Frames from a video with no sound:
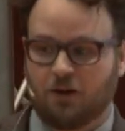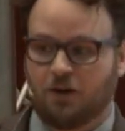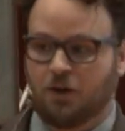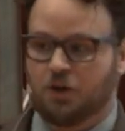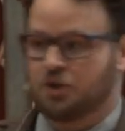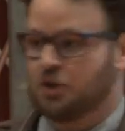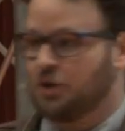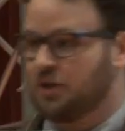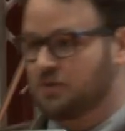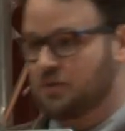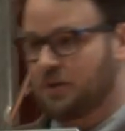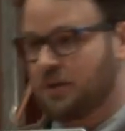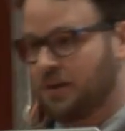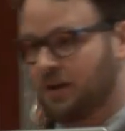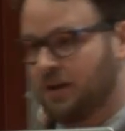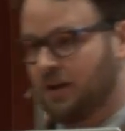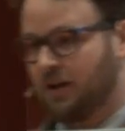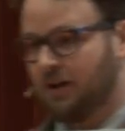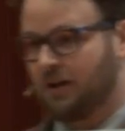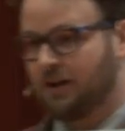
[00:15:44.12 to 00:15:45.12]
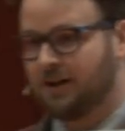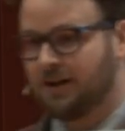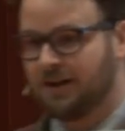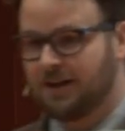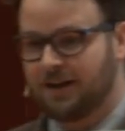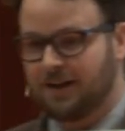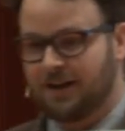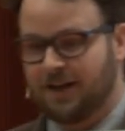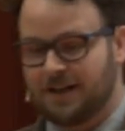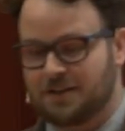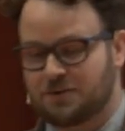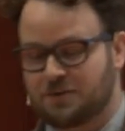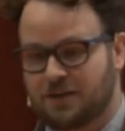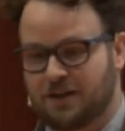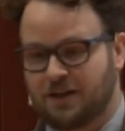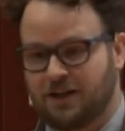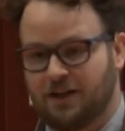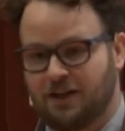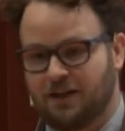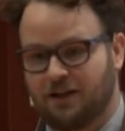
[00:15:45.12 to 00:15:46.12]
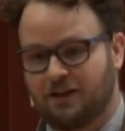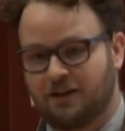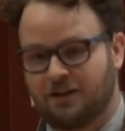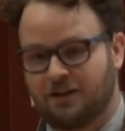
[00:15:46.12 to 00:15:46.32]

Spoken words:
So as with any